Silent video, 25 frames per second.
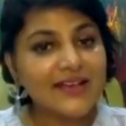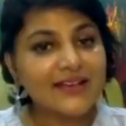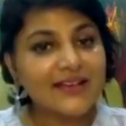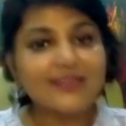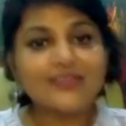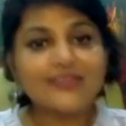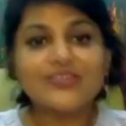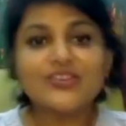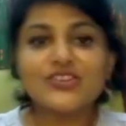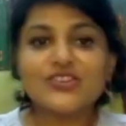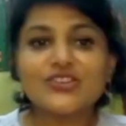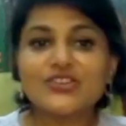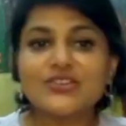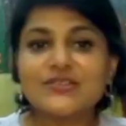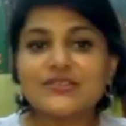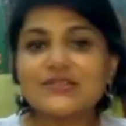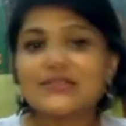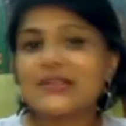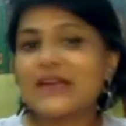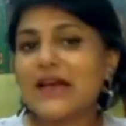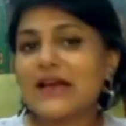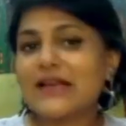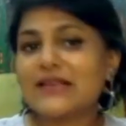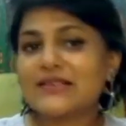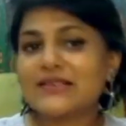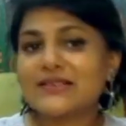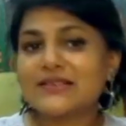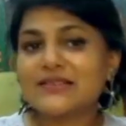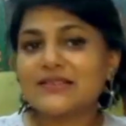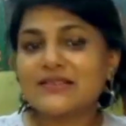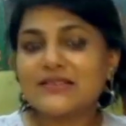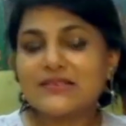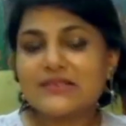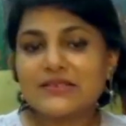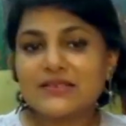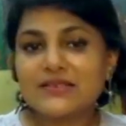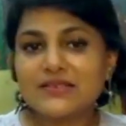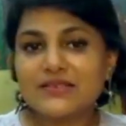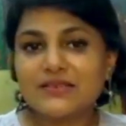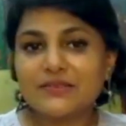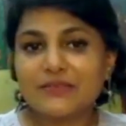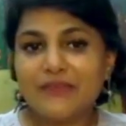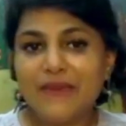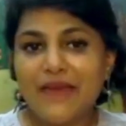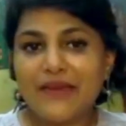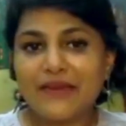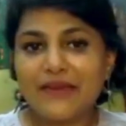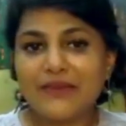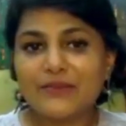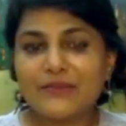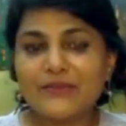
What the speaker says: conditions us in a certain manner?